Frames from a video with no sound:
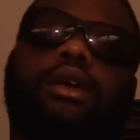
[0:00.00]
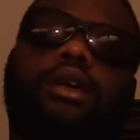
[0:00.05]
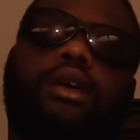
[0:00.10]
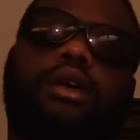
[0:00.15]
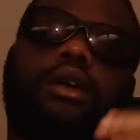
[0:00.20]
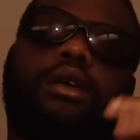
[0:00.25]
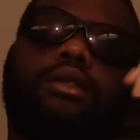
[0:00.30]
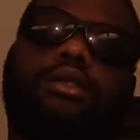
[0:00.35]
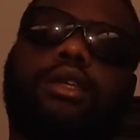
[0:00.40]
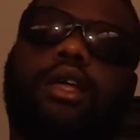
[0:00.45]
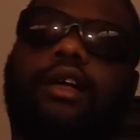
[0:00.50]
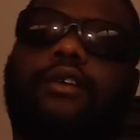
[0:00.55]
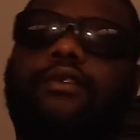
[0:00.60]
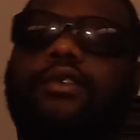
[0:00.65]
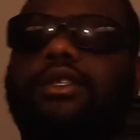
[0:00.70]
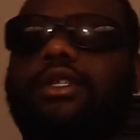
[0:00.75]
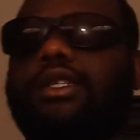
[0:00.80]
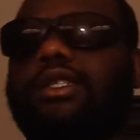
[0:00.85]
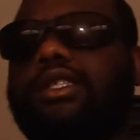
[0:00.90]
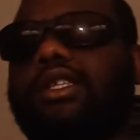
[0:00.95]
uh,
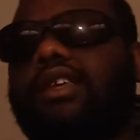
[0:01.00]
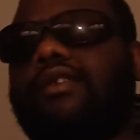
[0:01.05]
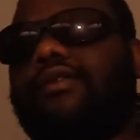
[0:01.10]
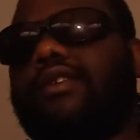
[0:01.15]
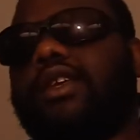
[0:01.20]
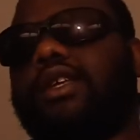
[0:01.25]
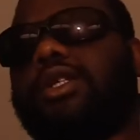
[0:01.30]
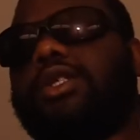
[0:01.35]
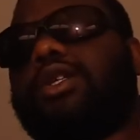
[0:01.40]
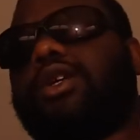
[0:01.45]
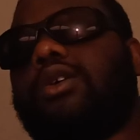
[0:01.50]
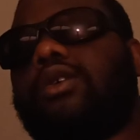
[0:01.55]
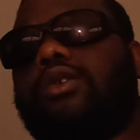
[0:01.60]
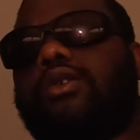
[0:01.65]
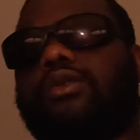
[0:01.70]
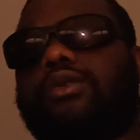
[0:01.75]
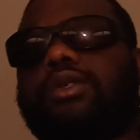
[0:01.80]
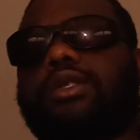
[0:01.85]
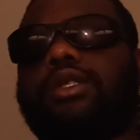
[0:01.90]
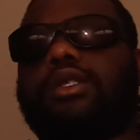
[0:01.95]
television, TV
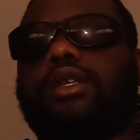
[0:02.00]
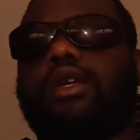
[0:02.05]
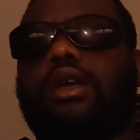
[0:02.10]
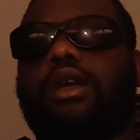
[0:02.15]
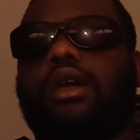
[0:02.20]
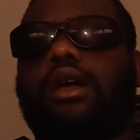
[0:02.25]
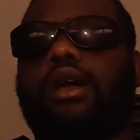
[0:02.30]
shows,